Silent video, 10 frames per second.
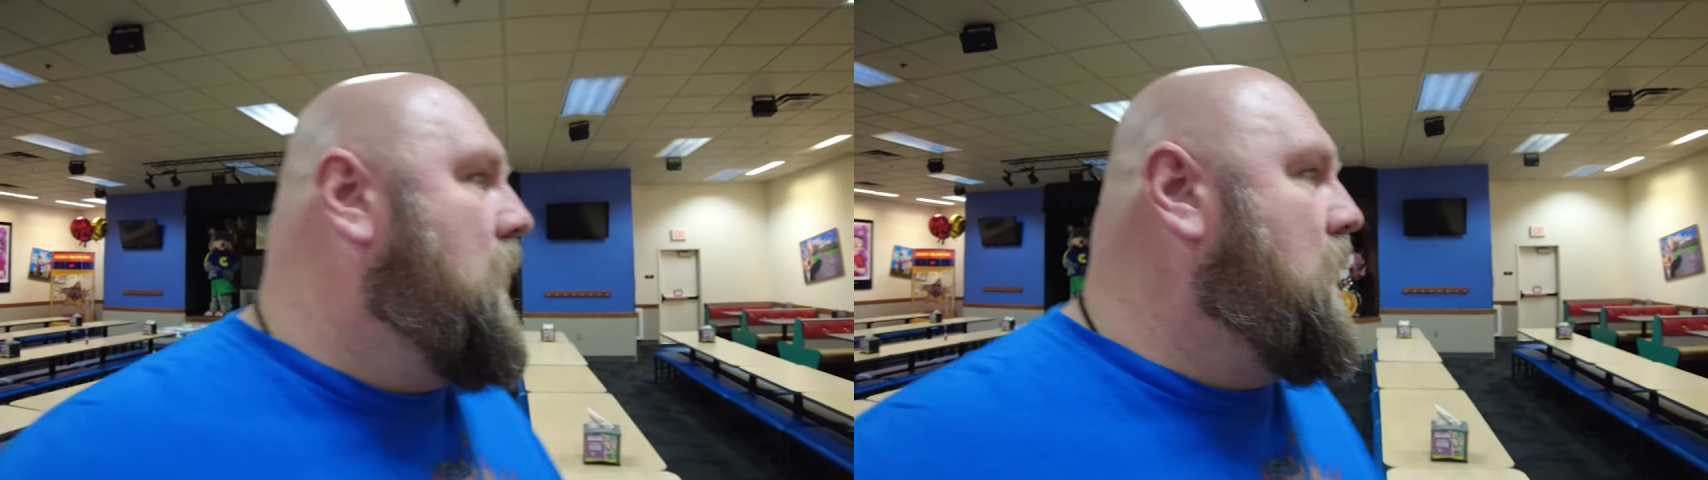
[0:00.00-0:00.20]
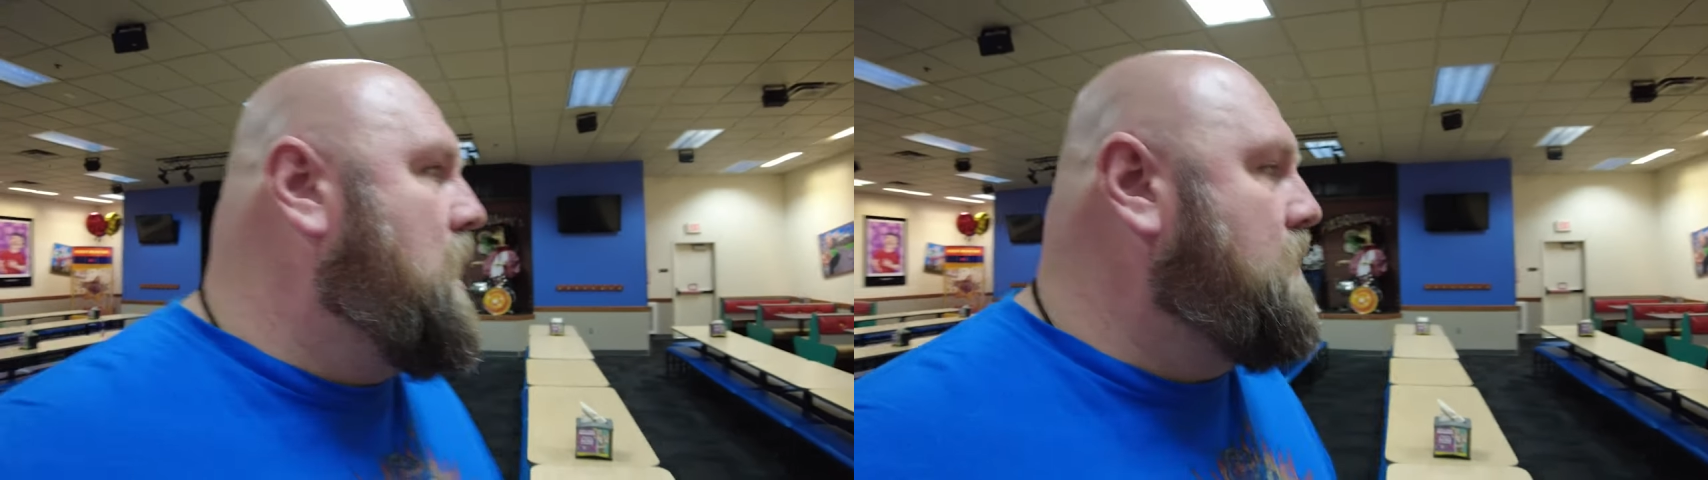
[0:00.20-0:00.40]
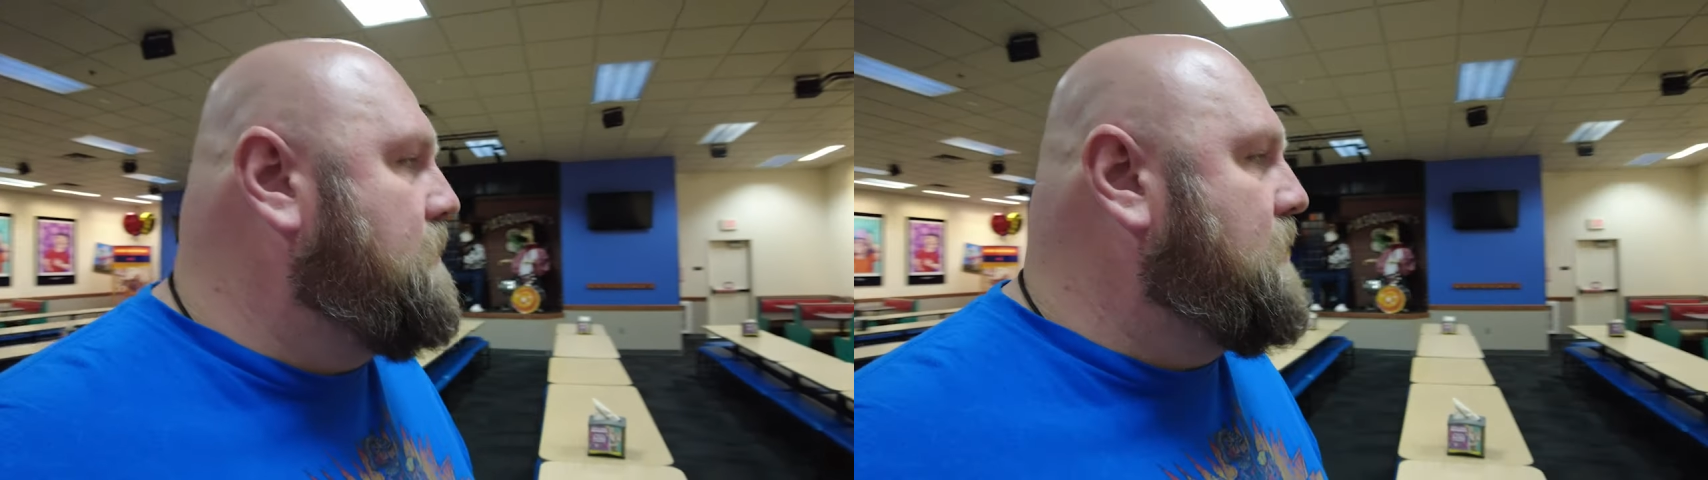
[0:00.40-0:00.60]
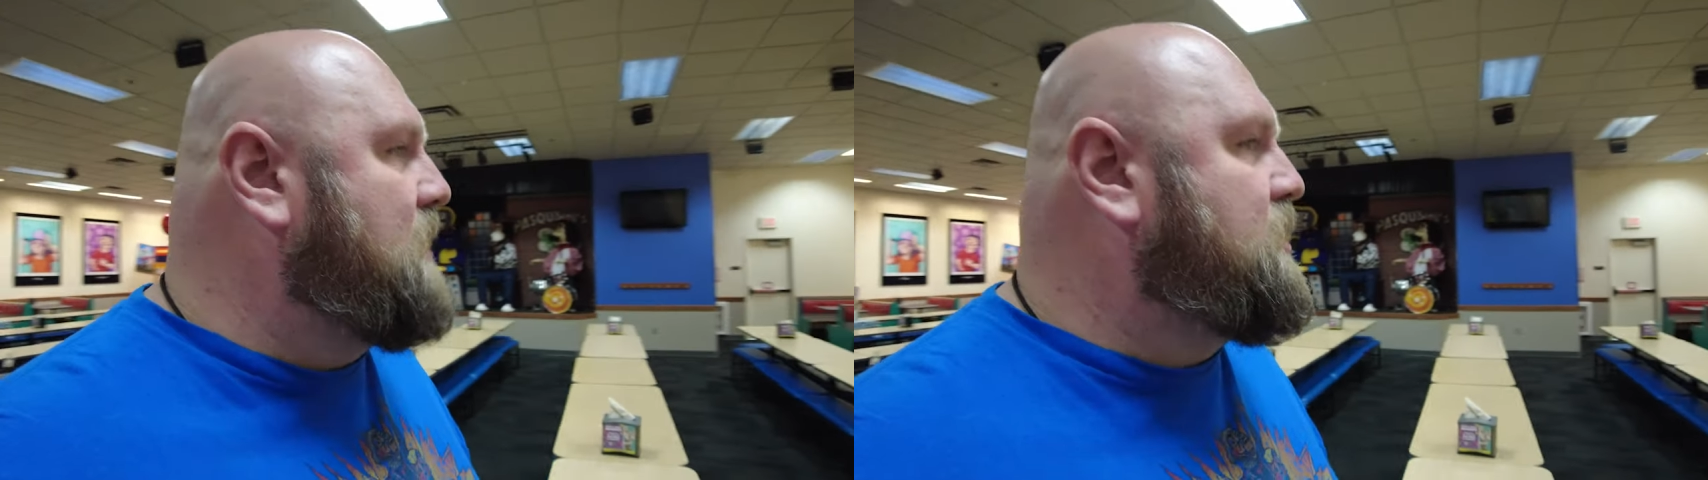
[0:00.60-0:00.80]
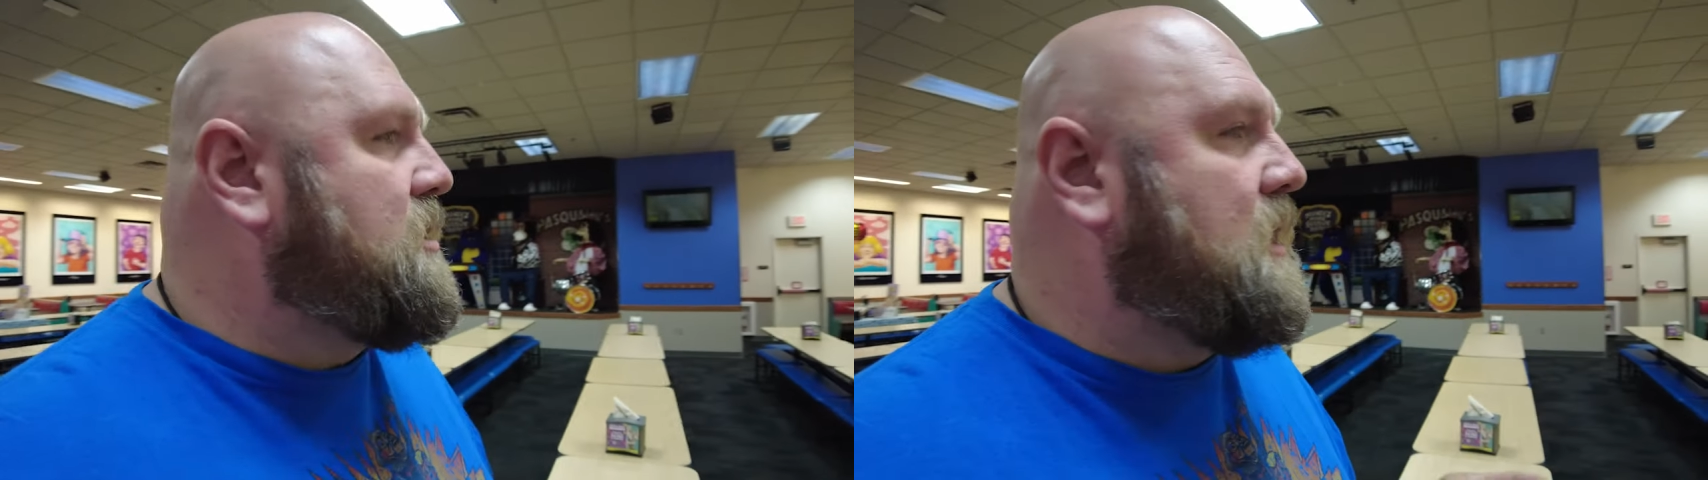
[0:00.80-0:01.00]

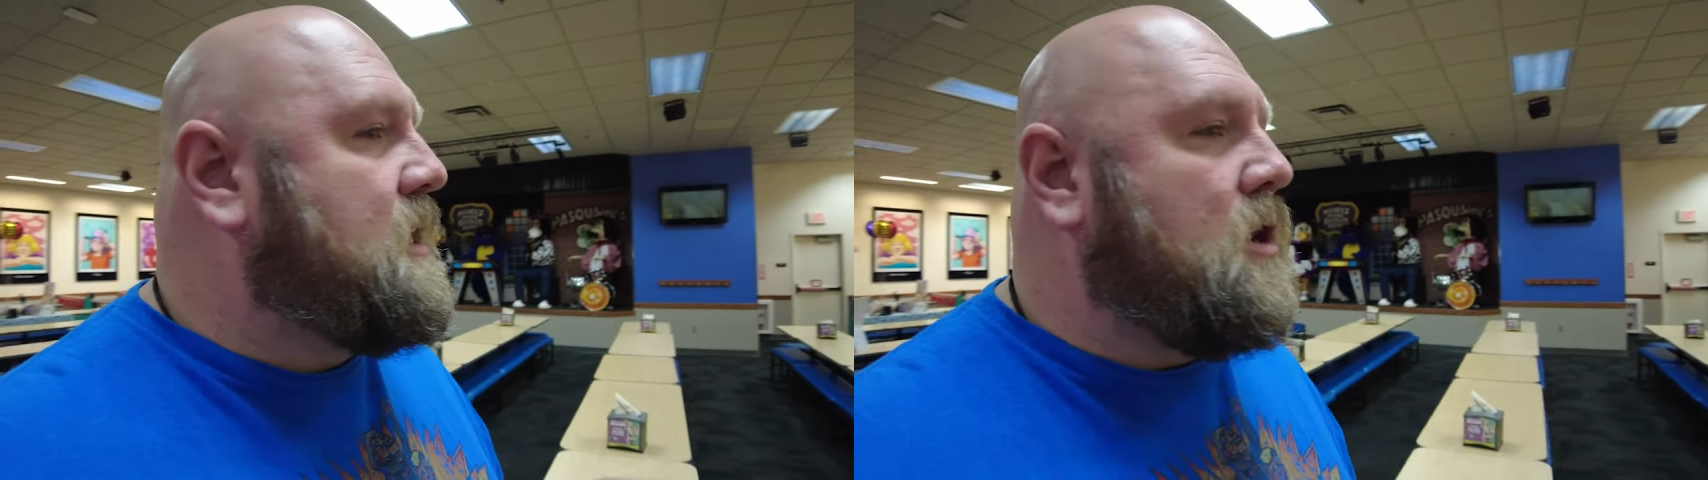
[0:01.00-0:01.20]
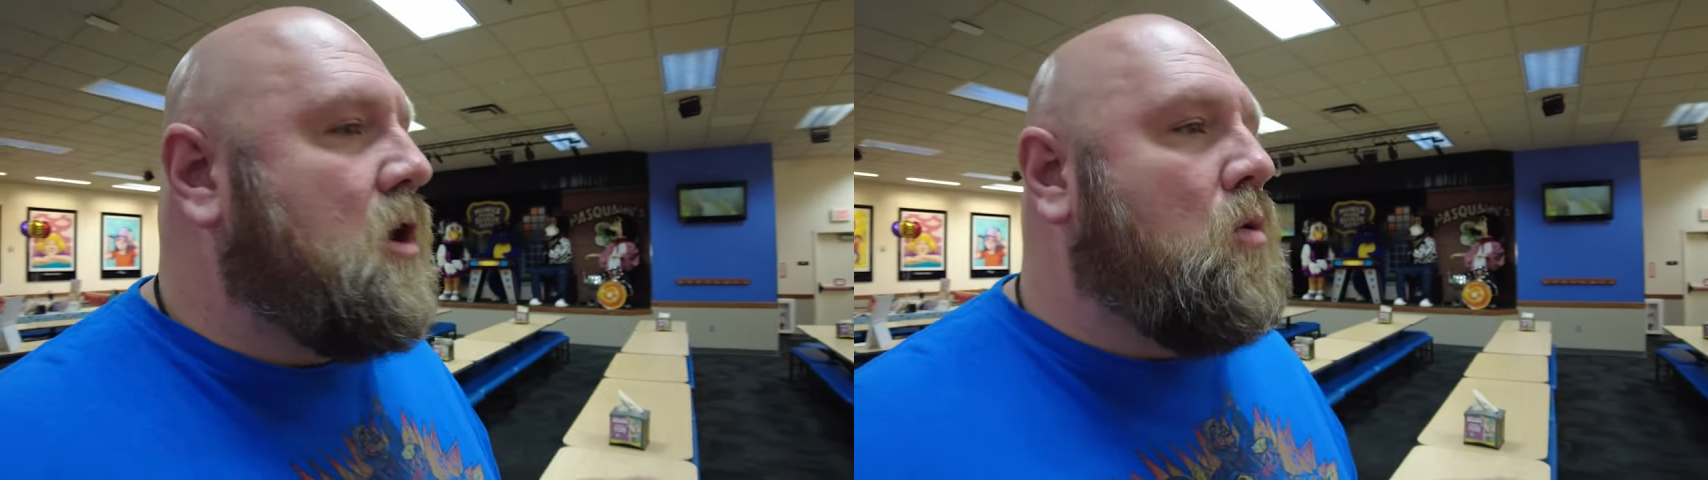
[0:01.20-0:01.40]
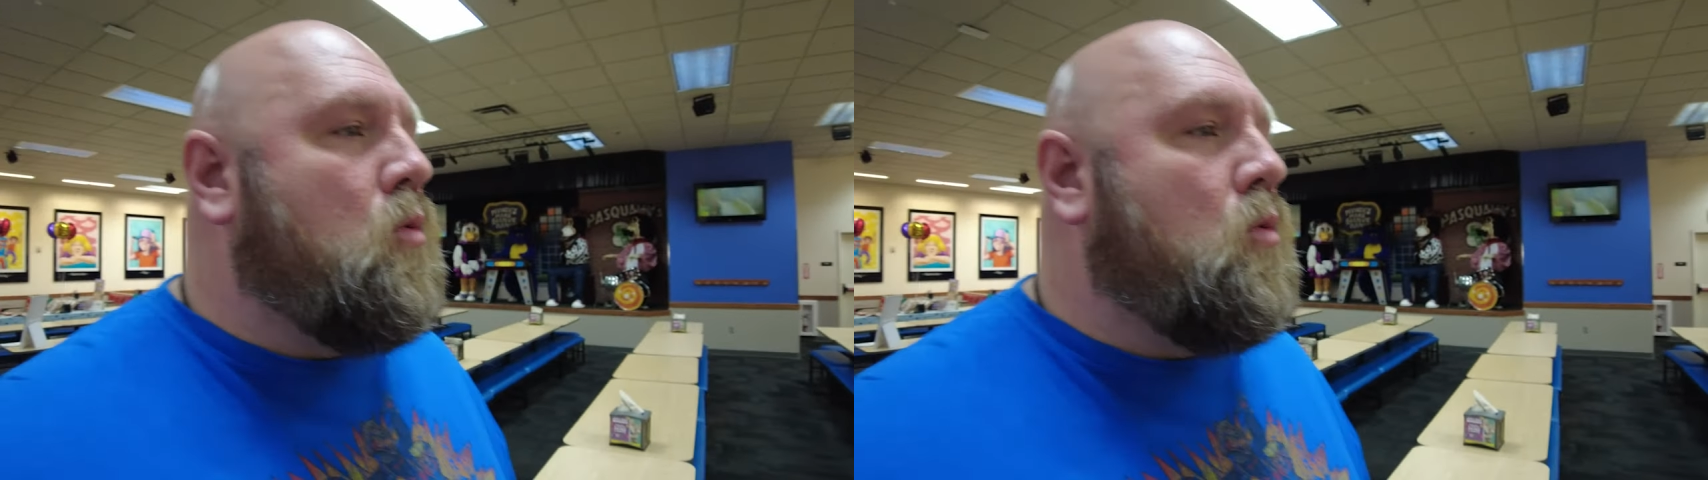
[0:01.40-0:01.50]
I'd sure like to know